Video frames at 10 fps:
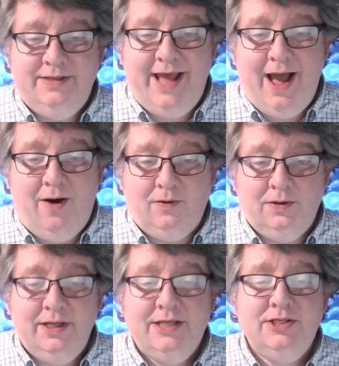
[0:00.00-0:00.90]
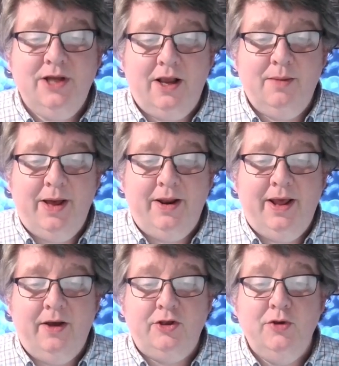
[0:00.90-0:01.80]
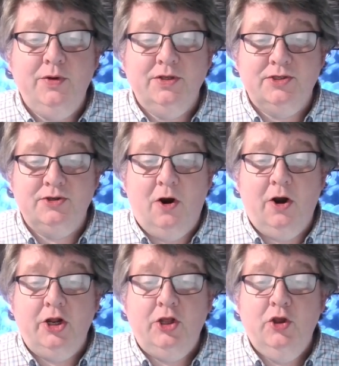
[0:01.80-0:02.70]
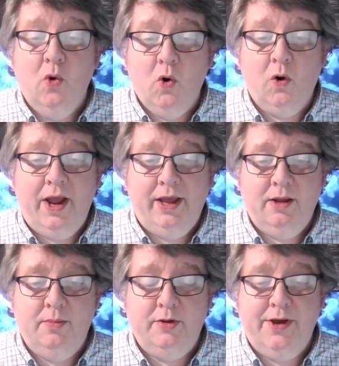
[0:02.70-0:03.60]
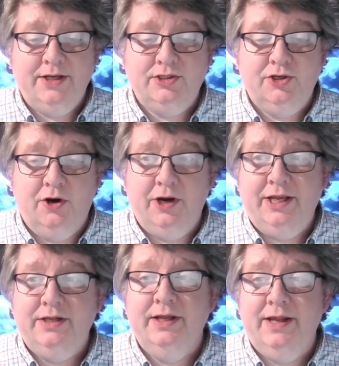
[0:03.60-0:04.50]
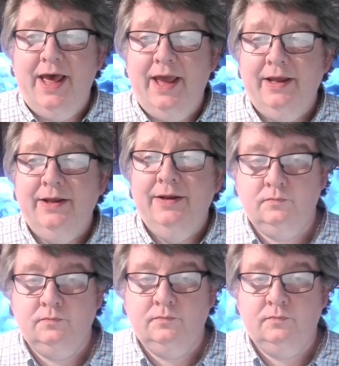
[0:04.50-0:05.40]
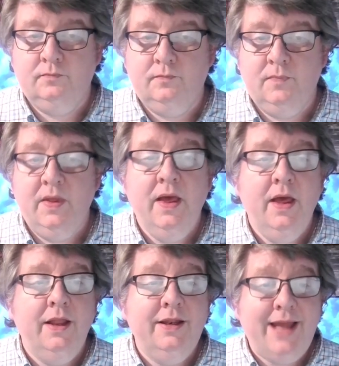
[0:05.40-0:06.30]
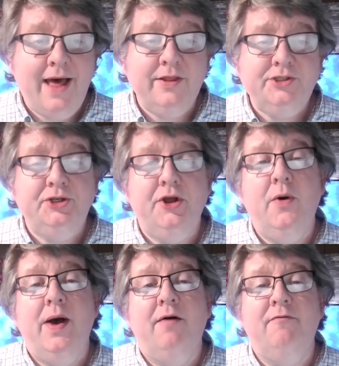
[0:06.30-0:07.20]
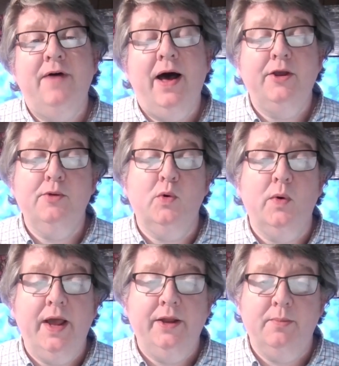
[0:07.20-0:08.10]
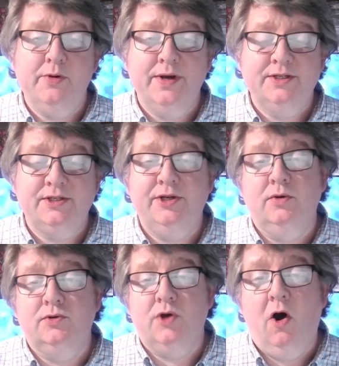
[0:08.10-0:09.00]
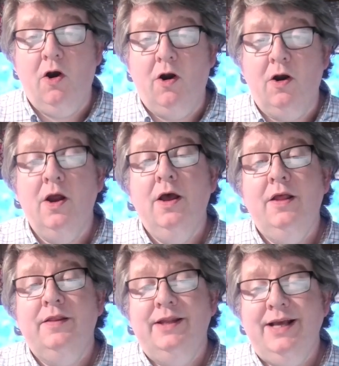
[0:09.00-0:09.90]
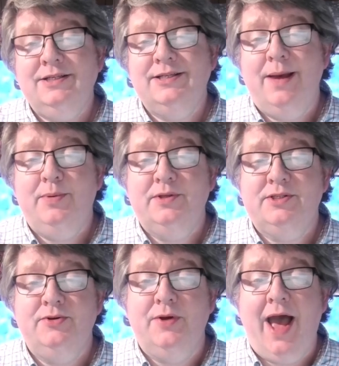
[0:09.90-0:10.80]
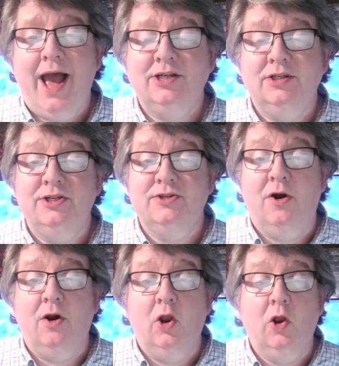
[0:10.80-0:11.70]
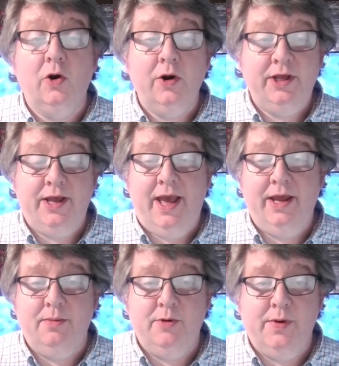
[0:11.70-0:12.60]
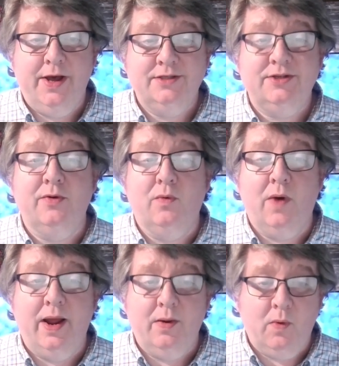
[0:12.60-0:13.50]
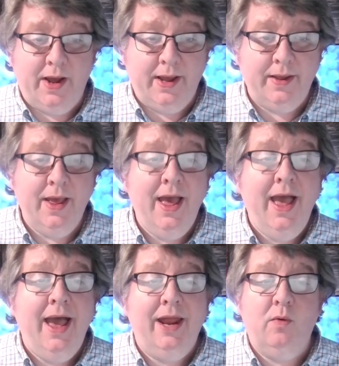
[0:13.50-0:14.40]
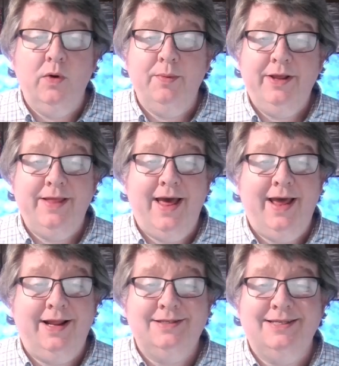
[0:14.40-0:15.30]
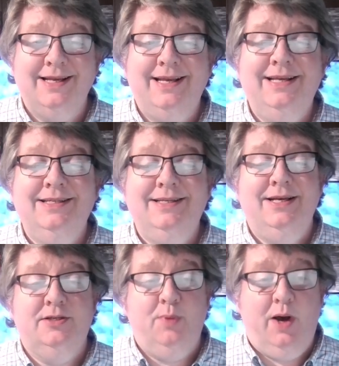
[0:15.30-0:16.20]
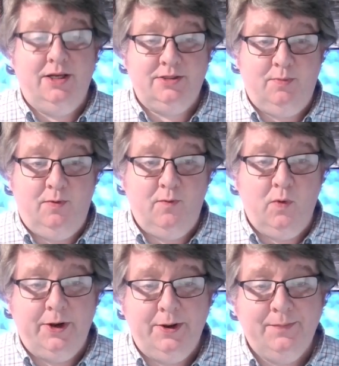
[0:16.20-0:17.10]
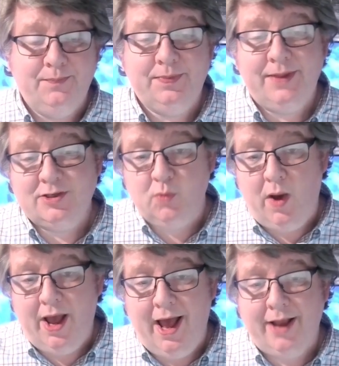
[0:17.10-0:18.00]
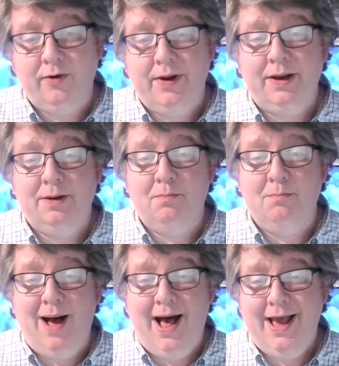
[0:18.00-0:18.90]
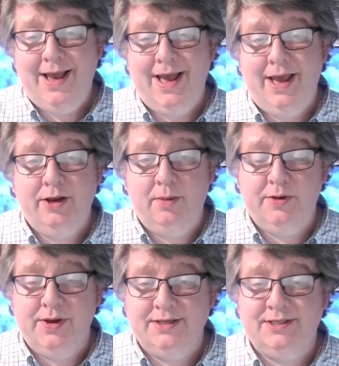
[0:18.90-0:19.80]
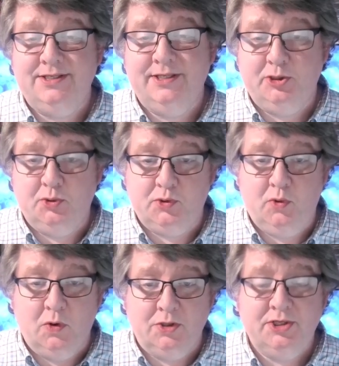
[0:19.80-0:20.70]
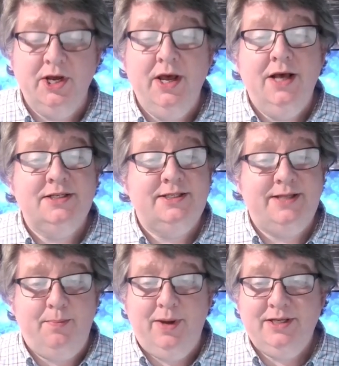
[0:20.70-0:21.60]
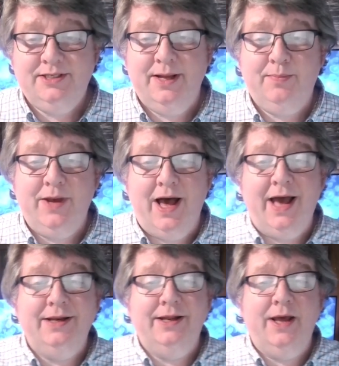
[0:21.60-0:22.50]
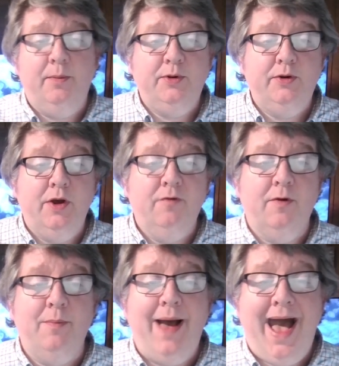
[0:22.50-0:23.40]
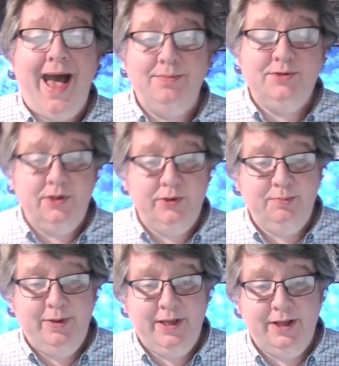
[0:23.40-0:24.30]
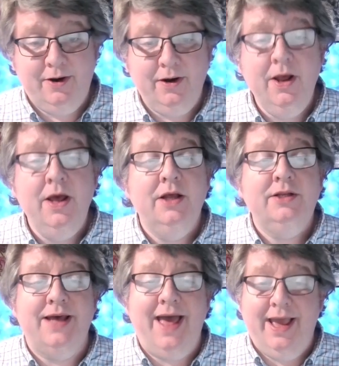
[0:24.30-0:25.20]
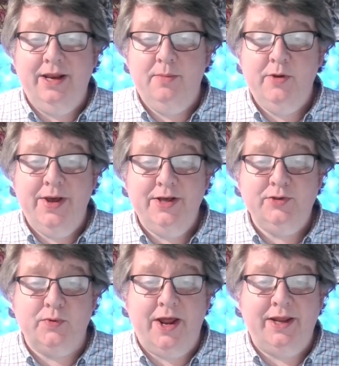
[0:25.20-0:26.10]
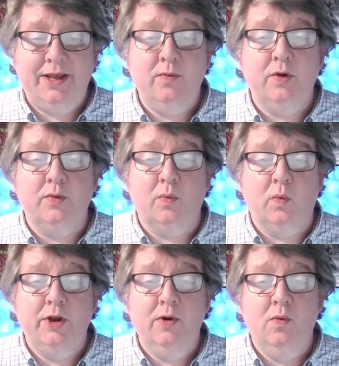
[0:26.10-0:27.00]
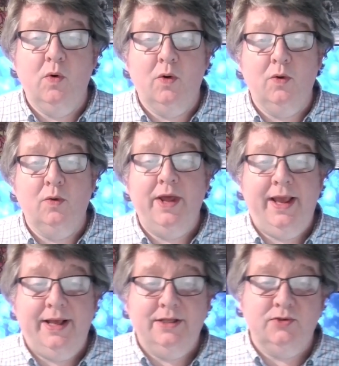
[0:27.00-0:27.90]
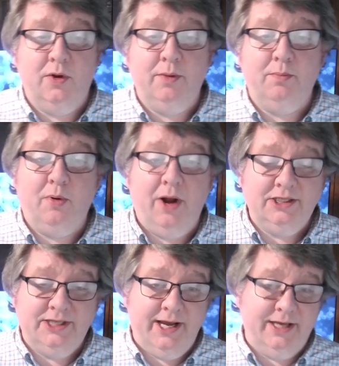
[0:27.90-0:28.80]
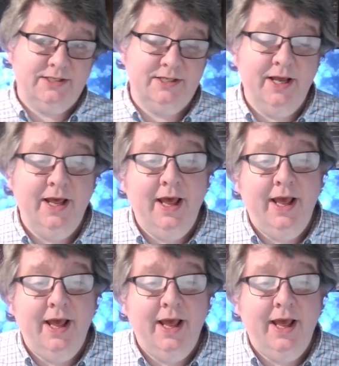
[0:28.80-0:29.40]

Now, let's talk about how you can start your AWS journey today. Now that you know how valuable AWS skills are, the next step is to actually start learning AWS the right way. And I want to make that as easy as possible for you. That's why I created my AWS Essentials course, step-by-step guide to help you go from absolute beginner to AWS ready with real-world hands-on projects.